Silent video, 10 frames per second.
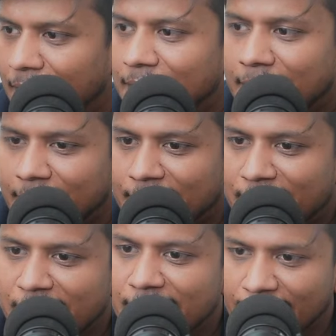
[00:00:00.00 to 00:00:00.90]

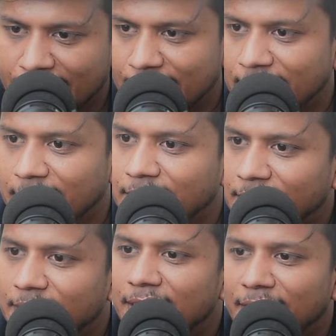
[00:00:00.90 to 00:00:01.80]
Seagate
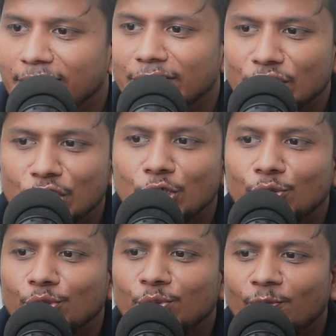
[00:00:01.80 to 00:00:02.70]
is
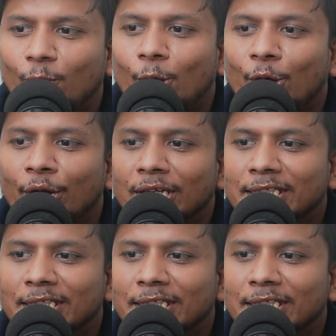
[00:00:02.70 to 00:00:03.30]
known for their